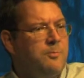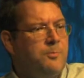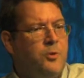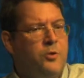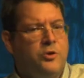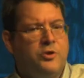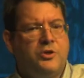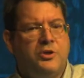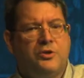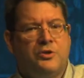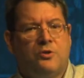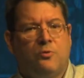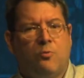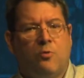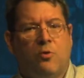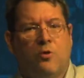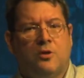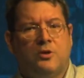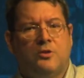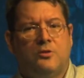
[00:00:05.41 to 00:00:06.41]
push is
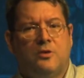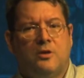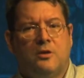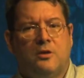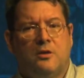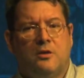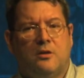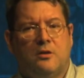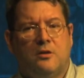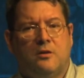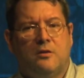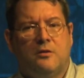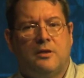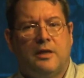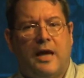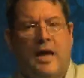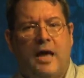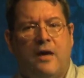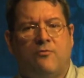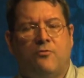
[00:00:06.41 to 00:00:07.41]
towards
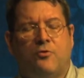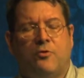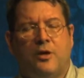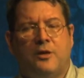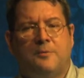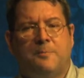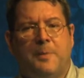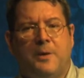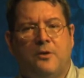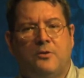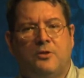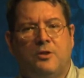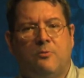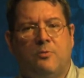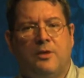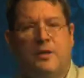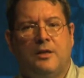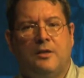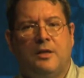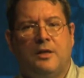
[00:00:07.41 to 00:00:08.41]
to have transparency
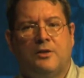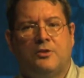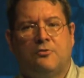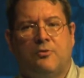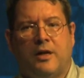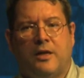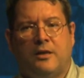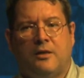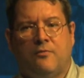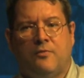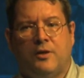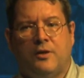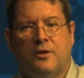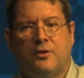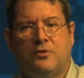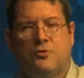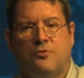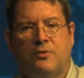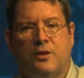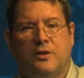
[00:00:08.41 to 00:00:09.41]
within the extractive
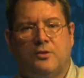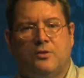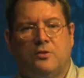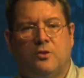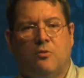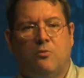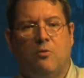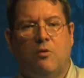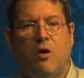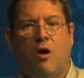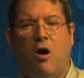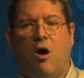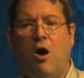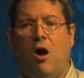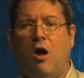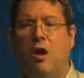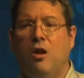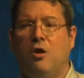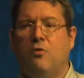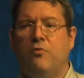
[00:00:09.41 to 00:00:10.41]
industries. So
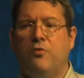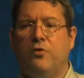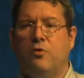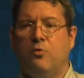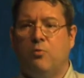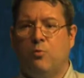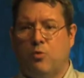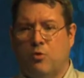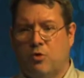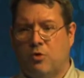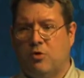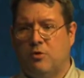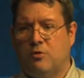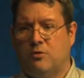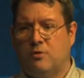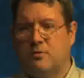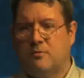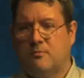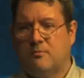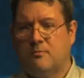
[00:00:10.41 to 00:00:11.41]
all over the
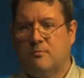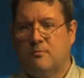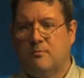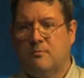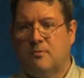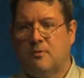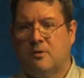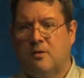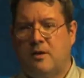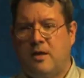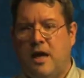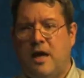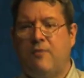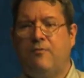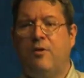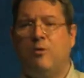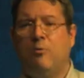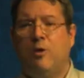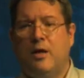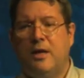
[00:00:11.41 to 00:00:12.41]
world,
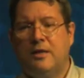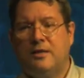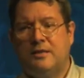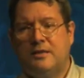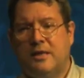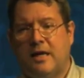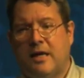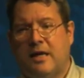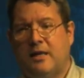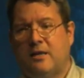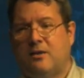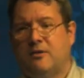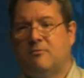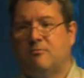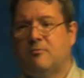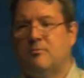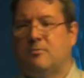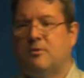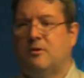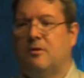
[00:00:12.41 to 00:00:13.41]
everyone has said
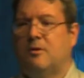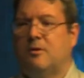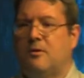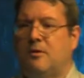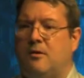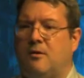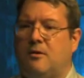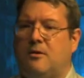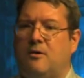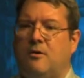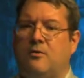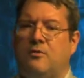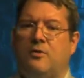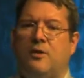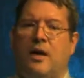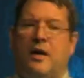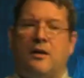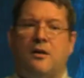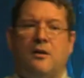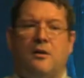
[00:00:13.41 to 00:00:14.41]

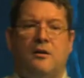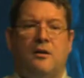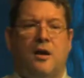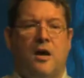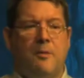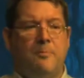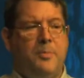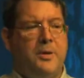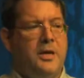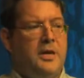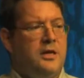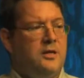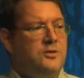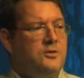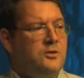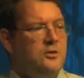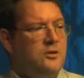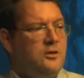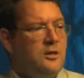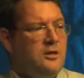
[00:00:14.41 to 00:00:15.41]
that
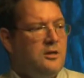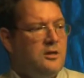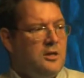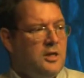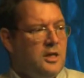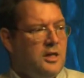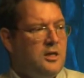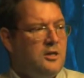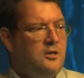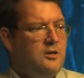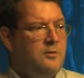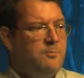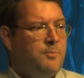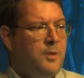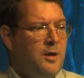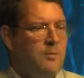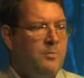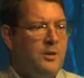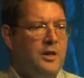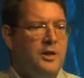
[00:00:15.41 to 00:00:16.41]
companies need to
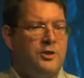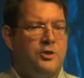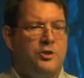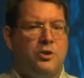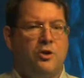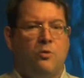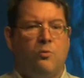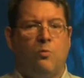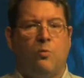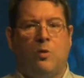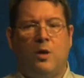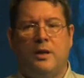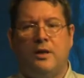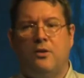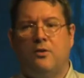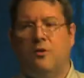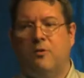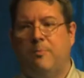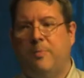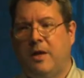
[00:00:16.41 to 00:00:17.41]
publish
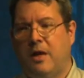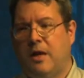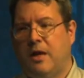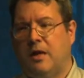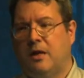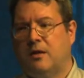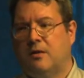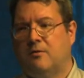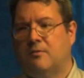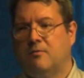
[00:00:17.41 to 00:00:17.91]
what they're paid,